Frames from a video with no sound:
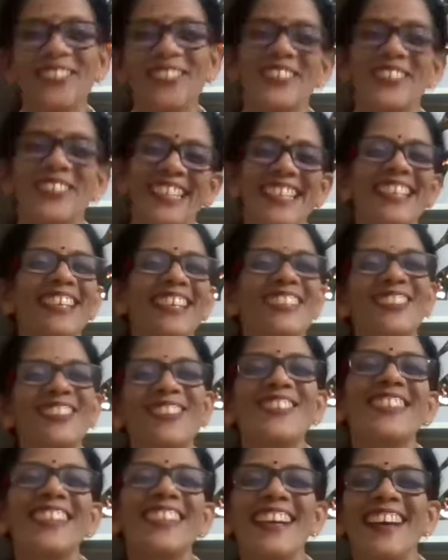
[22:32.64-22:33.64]
into reading
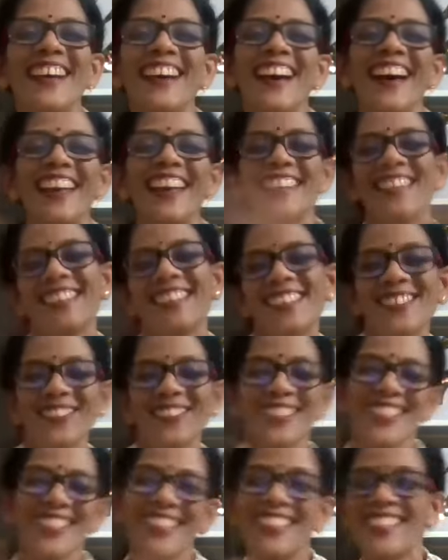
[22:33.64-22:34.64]
those and you
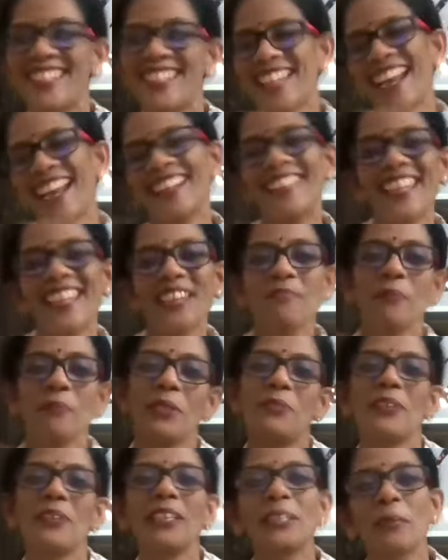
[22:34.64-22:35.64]
know the shunting
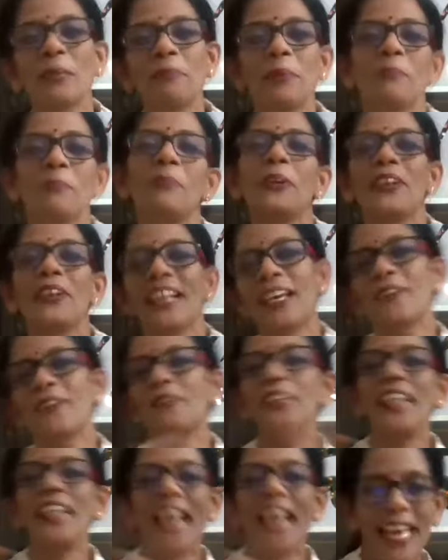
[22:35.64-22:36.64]
between the
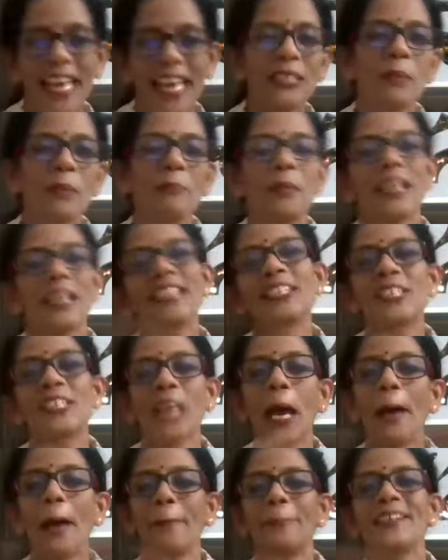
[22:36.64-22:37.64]
bibliography and the main
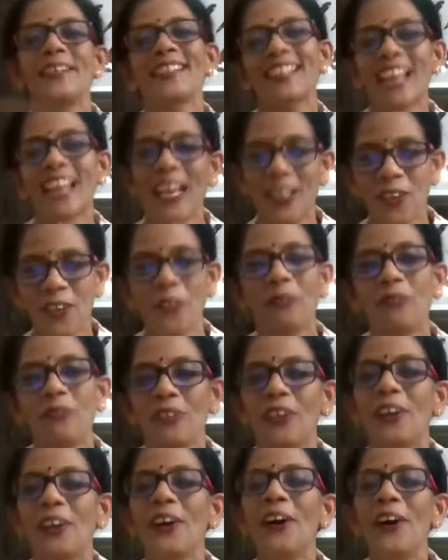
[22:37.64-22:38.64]
chapters kind
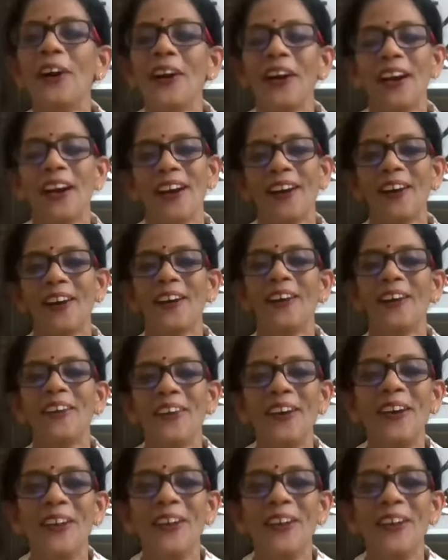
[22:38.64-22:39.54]
of uh, uh